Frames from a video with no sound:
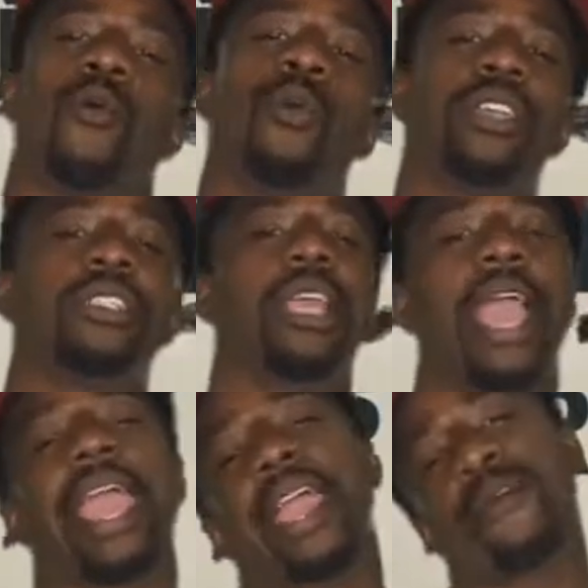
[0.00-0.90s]
Wheezy
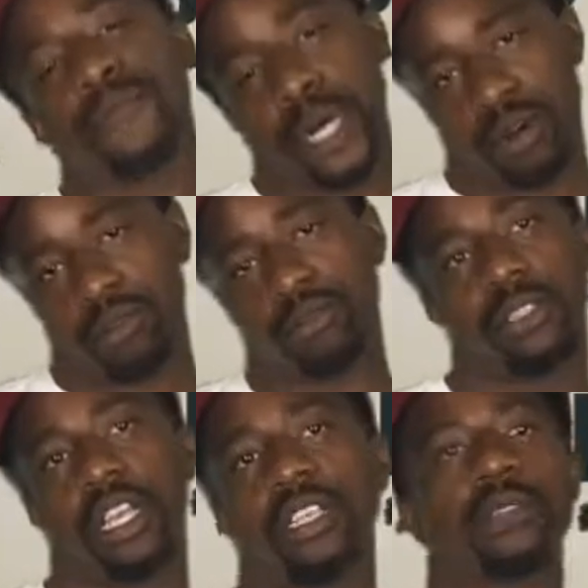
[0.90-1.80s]
Hambone.
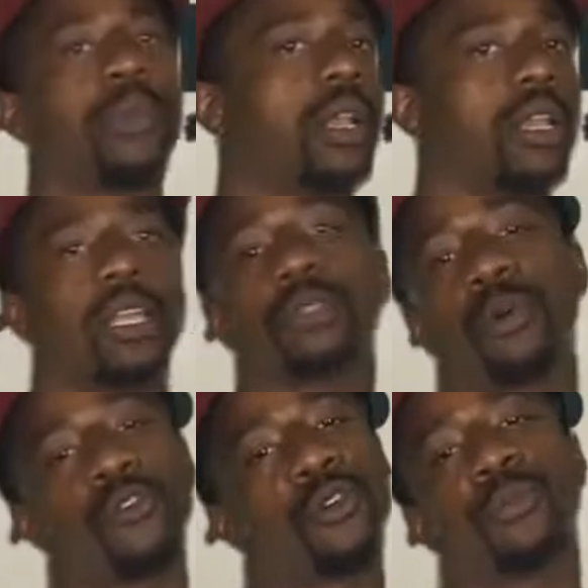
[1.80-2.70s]
These are my niggas,
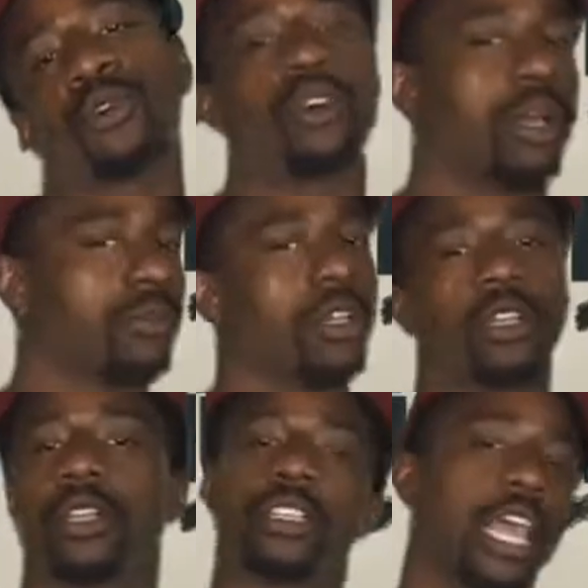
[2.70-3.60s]
both from Pacoima,
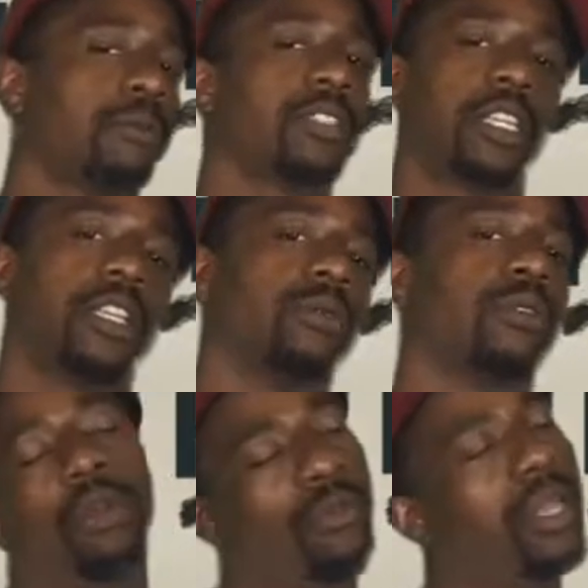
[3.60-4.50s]
same city.
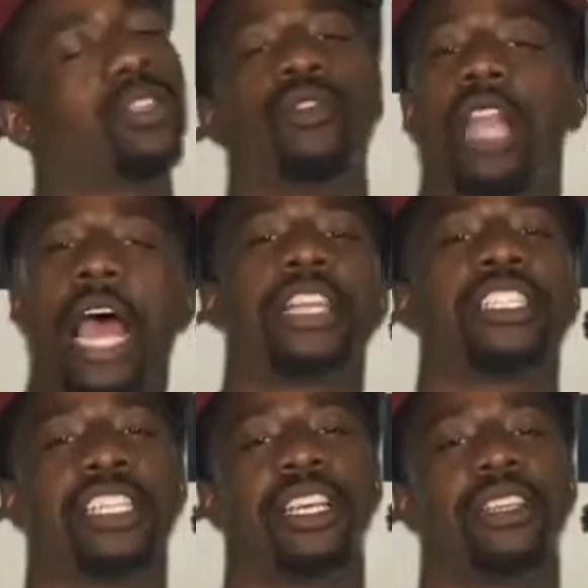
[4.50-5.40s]
We been through a lot of
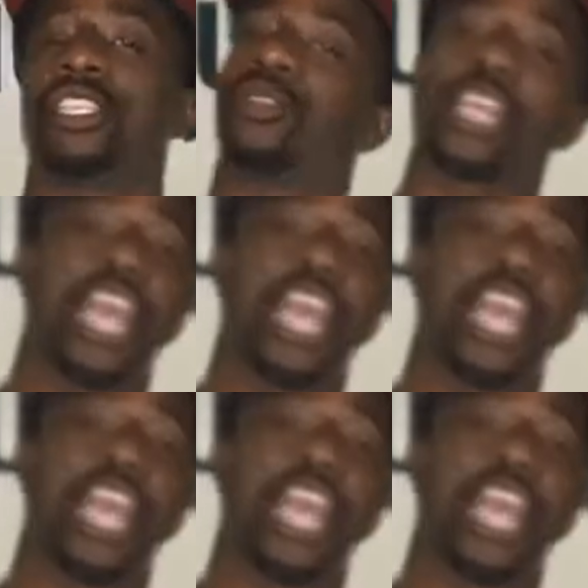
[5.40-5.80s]
shit. Shit was